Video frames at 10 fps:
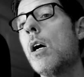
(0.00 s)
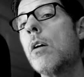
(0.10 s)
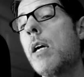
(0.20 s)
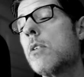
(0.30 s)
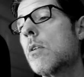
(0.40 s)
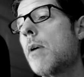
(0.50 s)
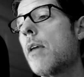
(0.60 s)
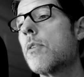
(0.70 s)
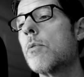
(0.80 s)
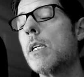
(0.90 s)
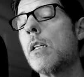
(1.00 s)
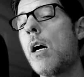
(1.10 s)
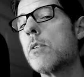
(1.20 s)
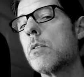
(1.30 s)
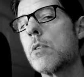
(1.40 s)
Okay, so we had 3
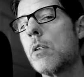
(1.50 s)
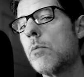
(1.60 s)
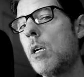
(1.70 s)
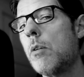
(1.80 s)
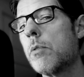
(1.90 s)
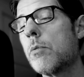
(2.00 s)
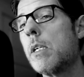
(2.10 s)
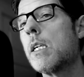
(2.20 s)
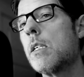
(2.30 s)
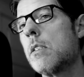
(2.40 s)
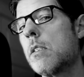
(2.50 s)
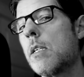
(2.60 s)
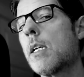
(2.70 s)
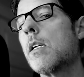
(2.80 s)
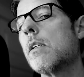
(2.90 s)
losses in a row, 3
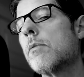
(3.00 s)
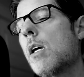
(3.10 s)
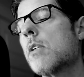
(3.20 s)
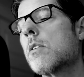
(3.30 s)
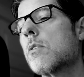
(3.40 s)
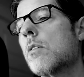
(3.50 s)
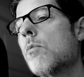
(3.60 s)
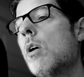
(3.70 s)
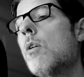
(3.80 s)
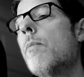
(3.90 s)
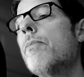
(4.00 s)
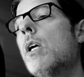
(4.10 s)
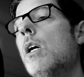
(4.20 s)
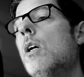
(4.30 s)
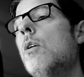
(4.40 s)
consecutive losses in a row.
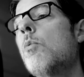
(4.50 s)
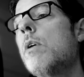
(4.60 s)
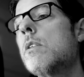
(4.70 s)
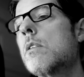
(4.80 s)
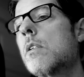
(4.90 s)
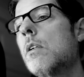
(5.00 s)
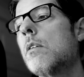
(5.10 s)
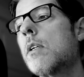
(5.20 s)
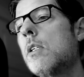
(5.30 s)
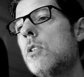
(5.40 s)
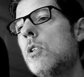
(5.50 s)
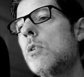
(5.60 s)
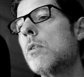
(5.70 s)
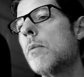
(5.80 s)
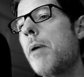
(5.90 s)
We still
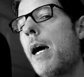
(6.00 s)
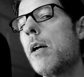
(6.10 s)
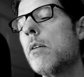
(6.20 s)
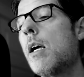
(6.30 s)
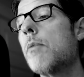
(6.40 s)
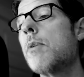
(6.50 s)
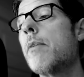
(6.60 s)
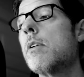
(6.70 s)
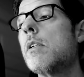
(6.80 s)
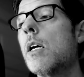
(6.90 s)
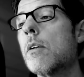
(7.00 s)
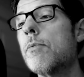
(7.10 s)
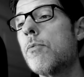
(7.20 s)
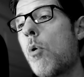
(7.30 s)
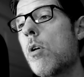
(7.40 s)
continue the pattern. Now, if we have another
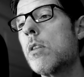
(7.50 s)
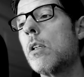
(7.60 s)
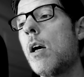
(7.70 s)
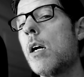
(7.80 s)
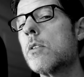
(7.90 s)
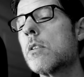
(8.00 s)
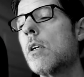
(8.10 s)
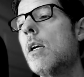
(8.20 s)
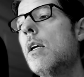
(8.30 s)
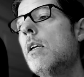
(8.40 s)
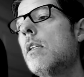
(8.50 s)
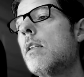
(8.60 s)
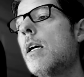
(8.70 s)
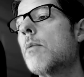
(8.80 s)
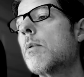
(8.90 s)
4th loss,
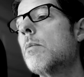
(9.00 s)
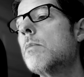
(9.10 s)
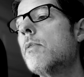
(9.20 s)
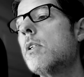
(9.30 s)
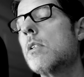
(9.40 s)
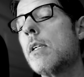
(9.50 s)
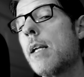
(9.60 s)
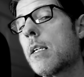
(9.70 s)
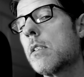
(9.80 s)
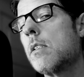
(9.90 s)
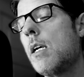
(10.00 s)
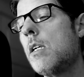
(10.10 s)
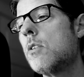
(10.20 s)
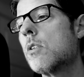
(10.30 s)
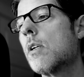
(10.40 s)
then we will move into the next
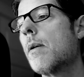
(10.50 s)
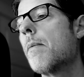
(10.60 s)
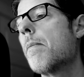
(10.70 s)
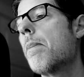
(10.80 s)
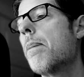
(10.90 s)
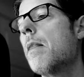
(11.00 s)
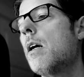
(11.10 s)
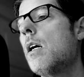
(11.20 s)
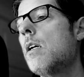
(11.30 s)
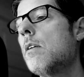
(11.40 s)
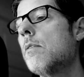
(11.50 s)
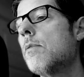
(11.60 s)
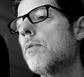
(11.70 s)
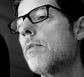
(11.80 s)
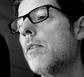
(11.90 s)
stage
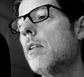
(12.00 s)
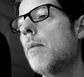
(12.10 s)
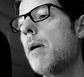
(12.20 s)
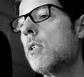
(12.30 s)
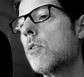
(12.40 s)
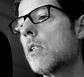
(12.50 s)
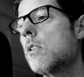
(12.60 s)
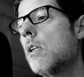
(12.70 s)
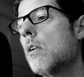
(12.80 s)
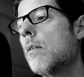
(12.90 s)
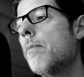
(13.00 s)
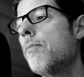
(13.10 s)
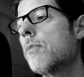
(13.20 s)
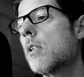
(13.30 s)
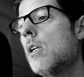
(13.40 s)
of the matrix here
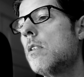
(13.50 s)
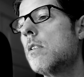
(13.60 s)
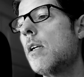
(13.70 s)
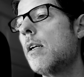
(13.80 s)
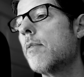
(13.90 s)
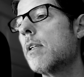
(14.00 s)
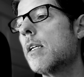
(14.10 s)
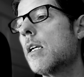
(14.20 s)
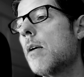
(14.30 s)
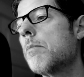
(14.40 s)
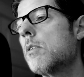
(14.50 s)
and setting everything up.